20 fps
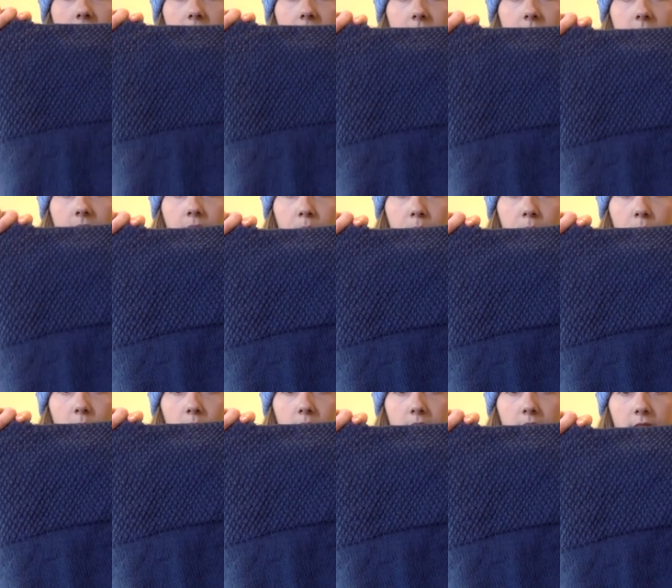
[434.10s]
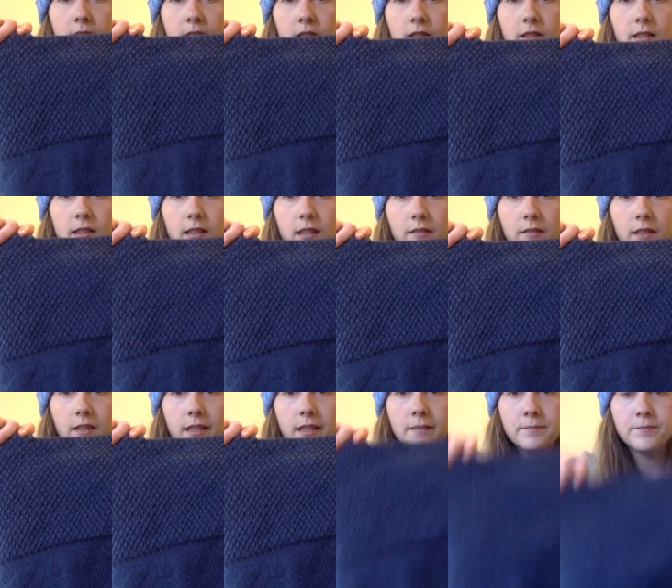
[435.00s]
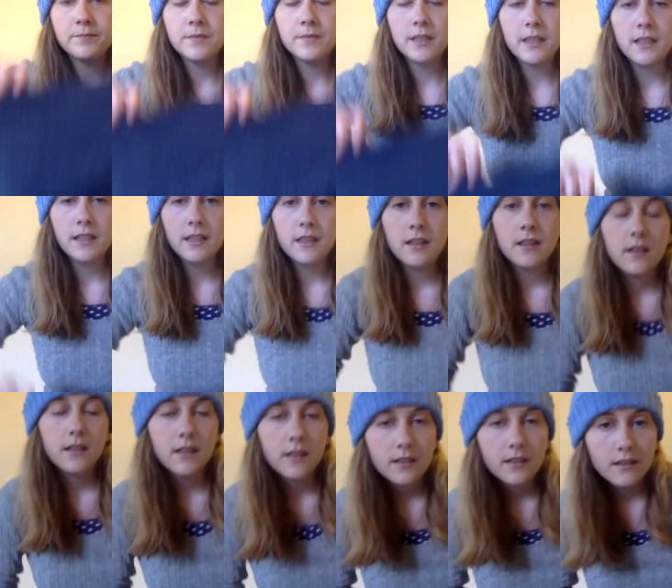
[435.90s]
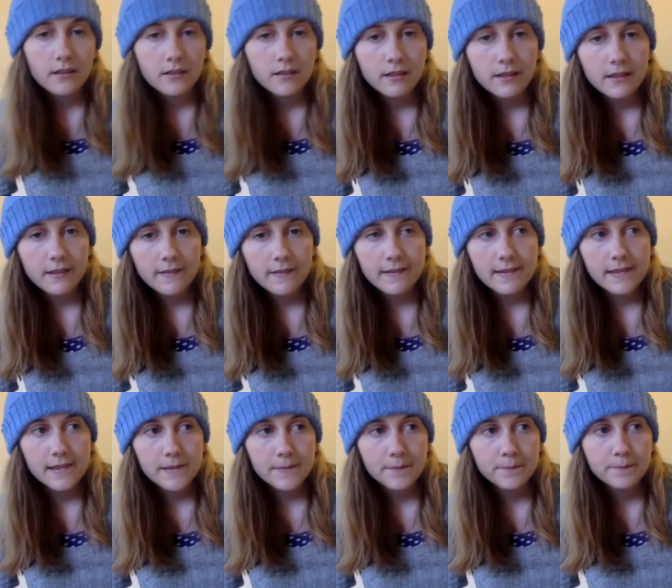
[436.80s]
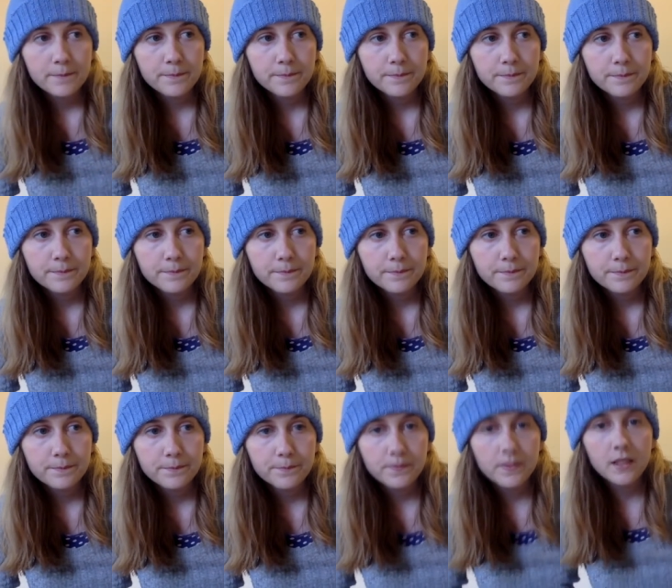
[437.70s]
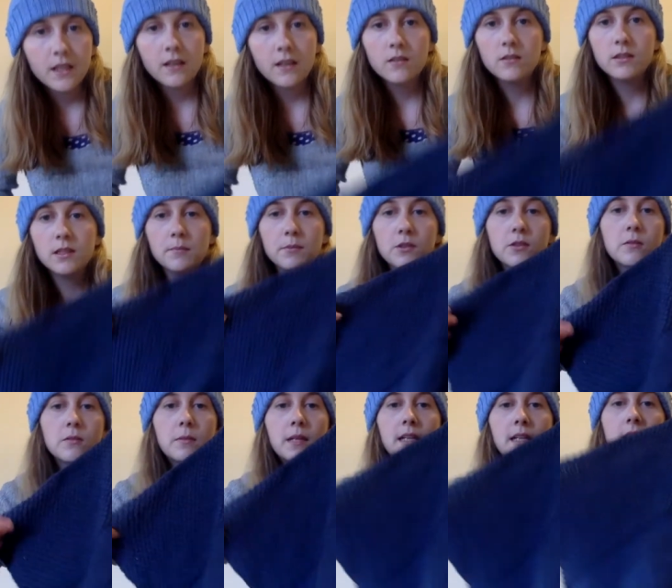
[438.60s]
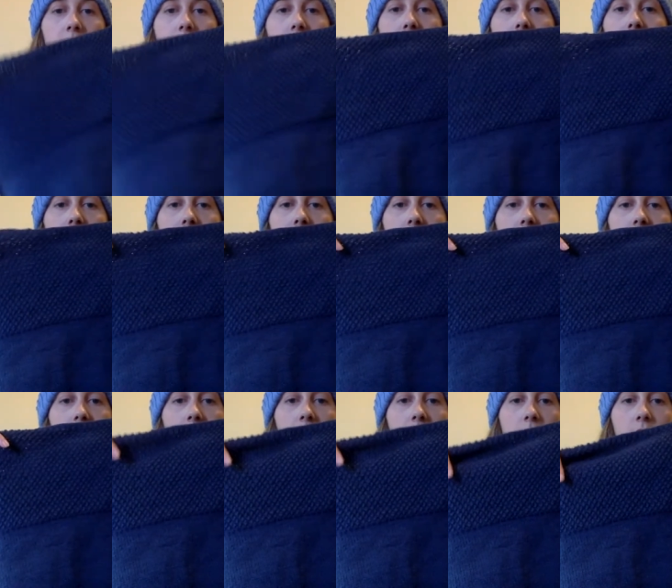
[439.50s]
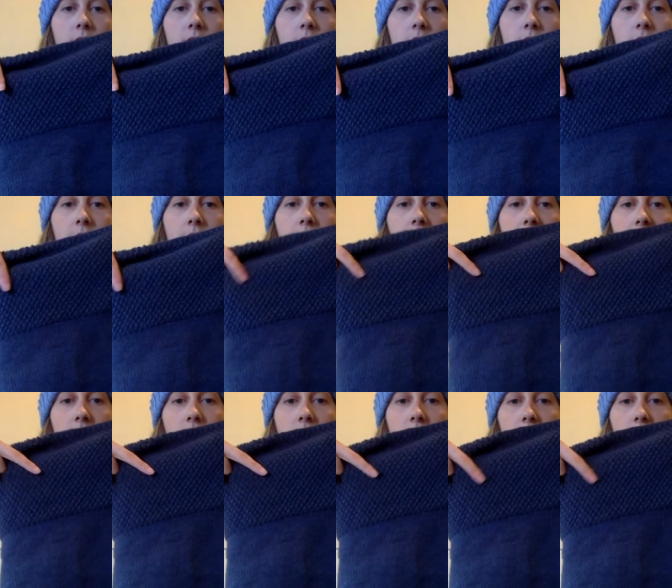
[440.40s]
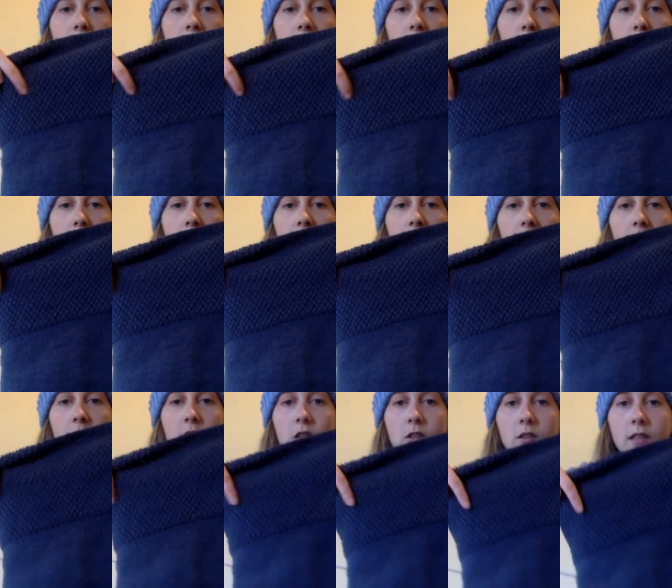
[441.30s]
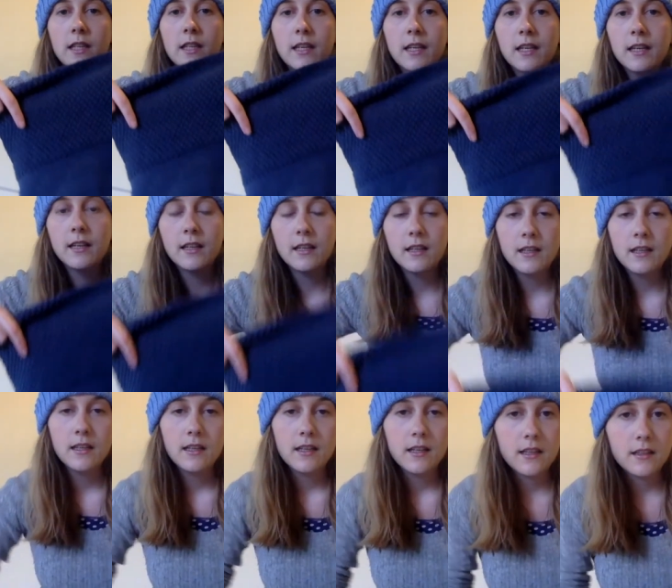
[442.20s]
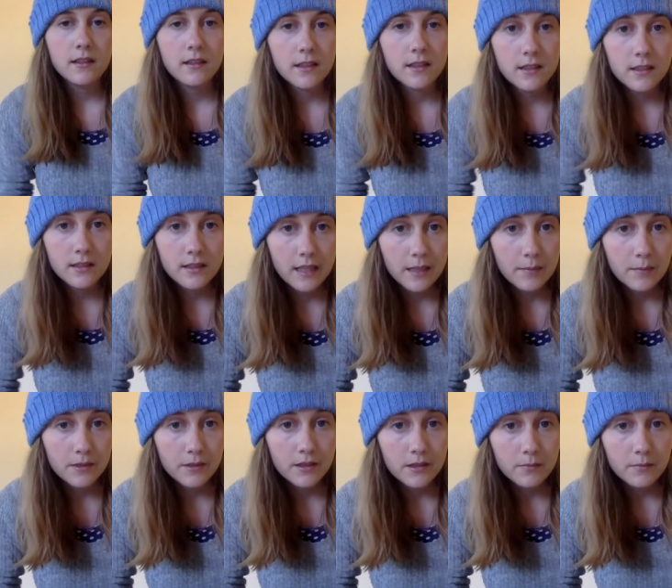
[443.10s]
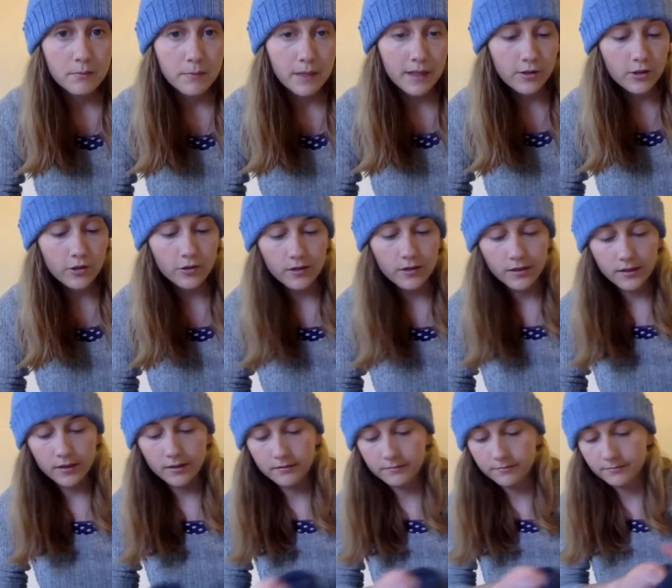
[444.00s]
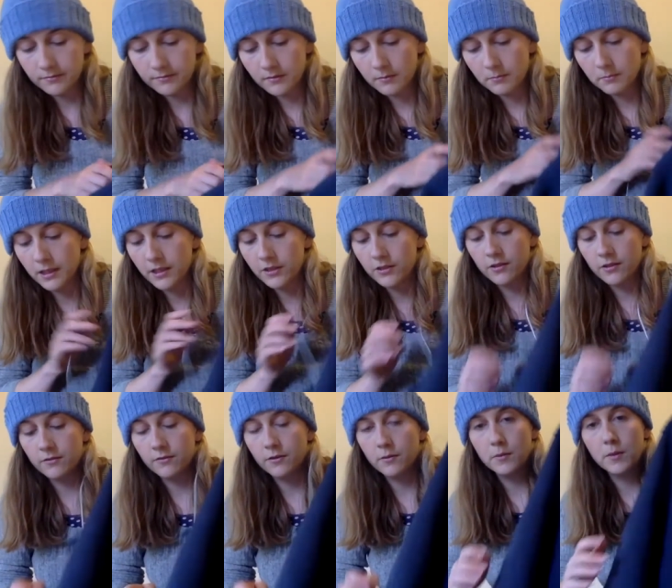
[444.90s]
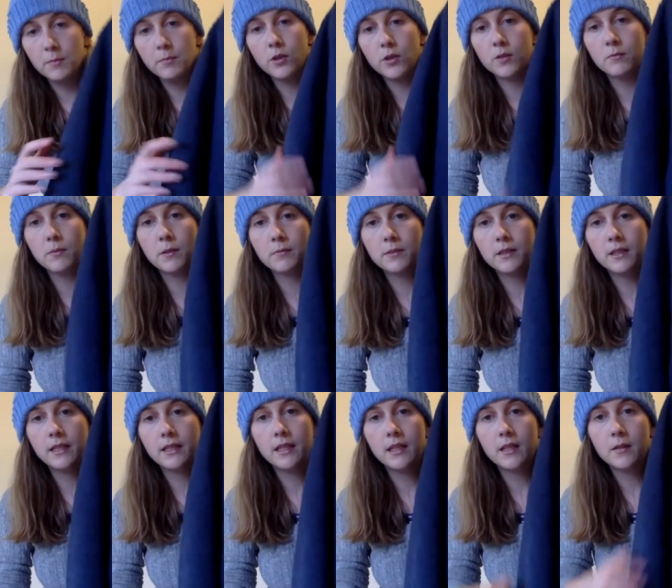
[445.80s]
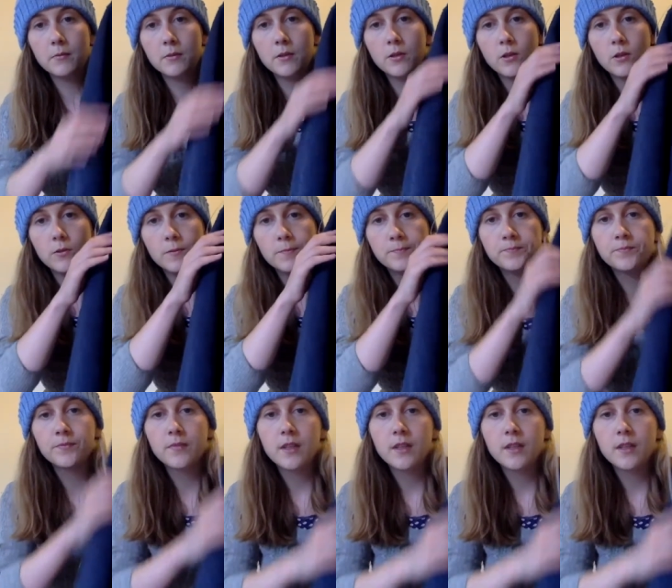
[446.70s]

see moss stitch stitches, lovely. I'd, um, I was up to about, I don't know, here or somewhere along there, and I just happened to measure it, measured from the bottom up to the armhole,